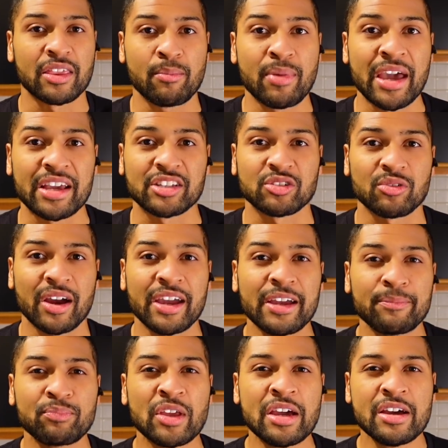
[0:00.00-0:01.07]
at the base,
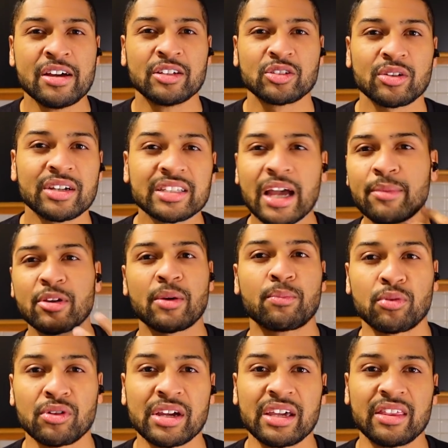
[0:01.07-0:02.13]
right? Right. So anytime you're
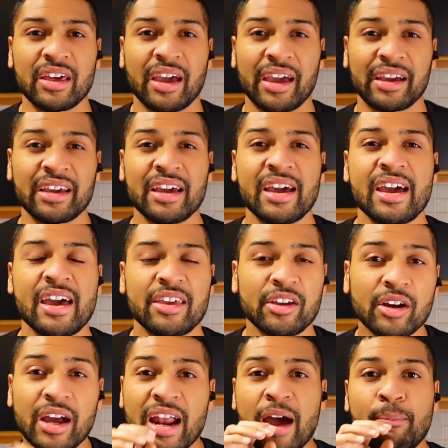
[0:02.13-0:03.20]
breathing,
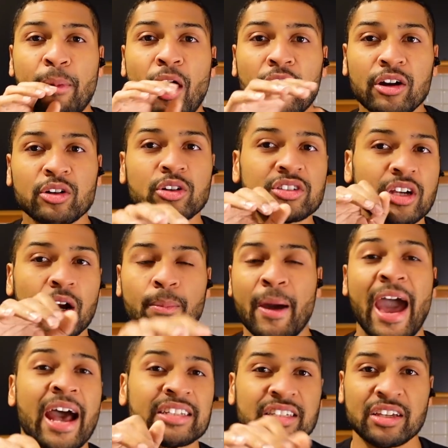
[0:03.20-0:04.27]
you're gonna have particles that are
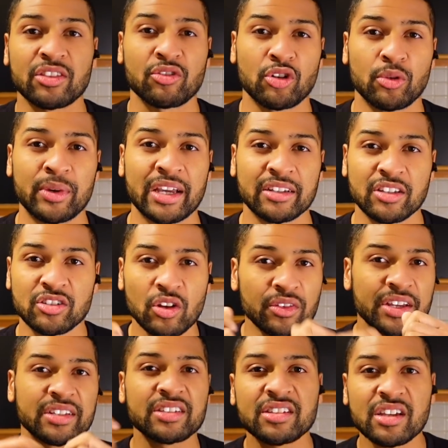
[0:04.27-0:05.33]
passing through because it's
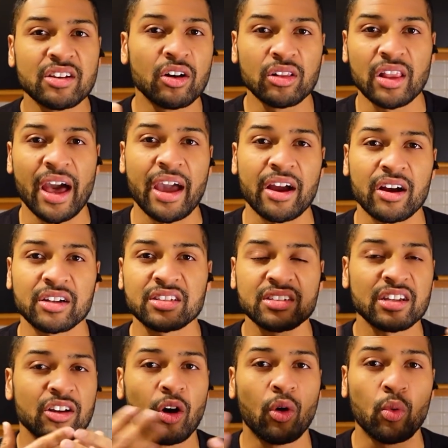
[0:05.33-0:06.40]
only a single layer, a
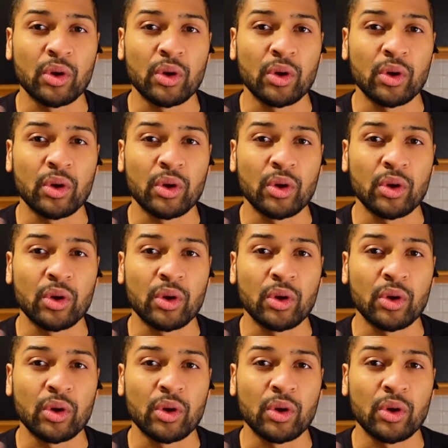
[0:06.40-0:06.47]
single